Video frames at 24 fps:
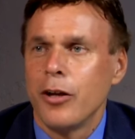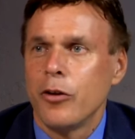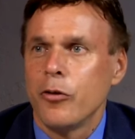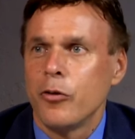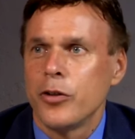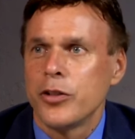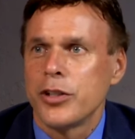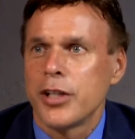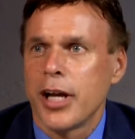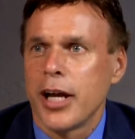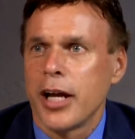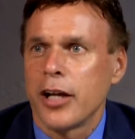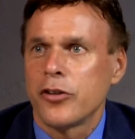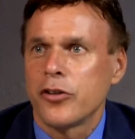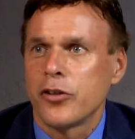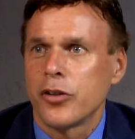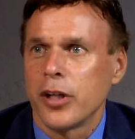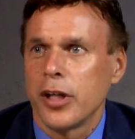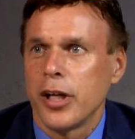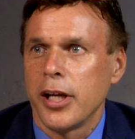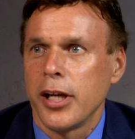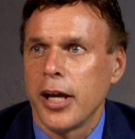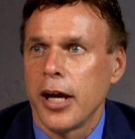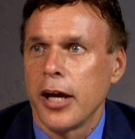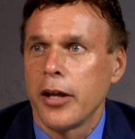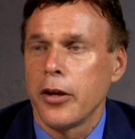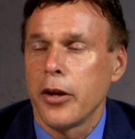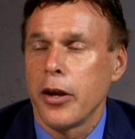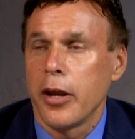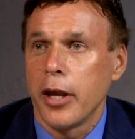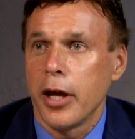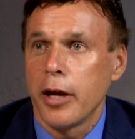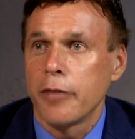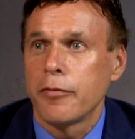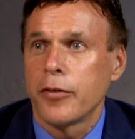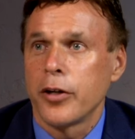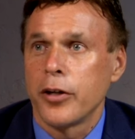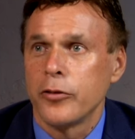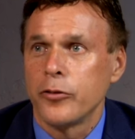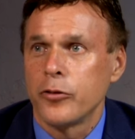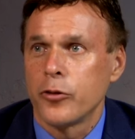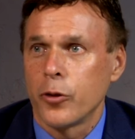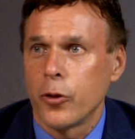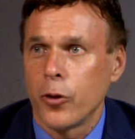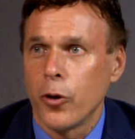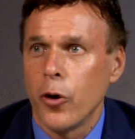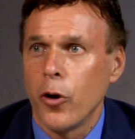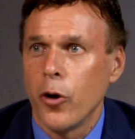was actually enough
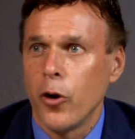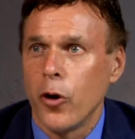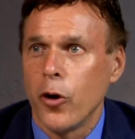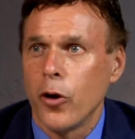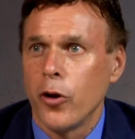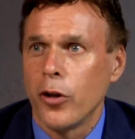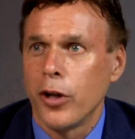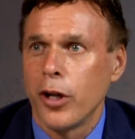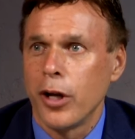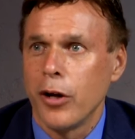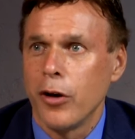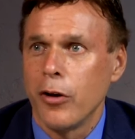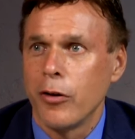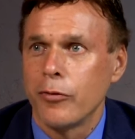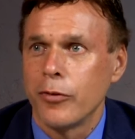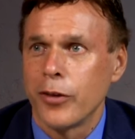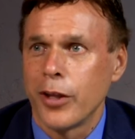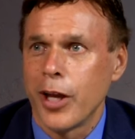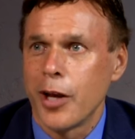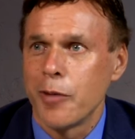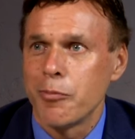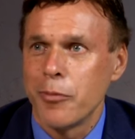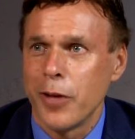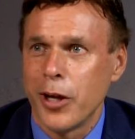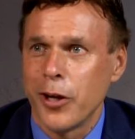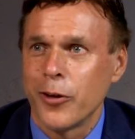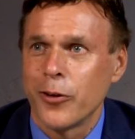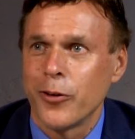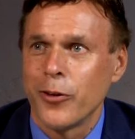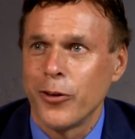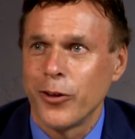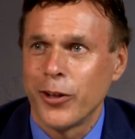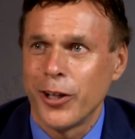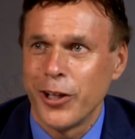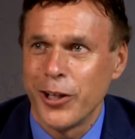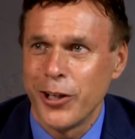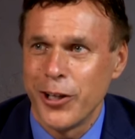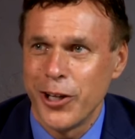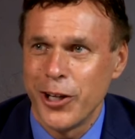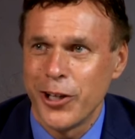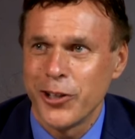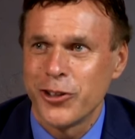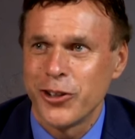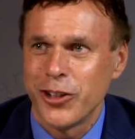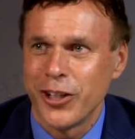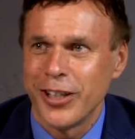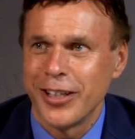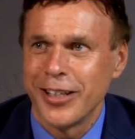control over that medical
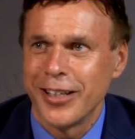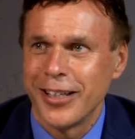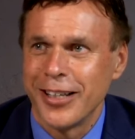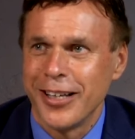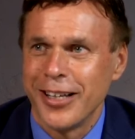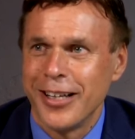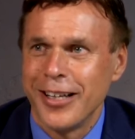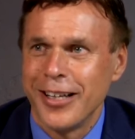condition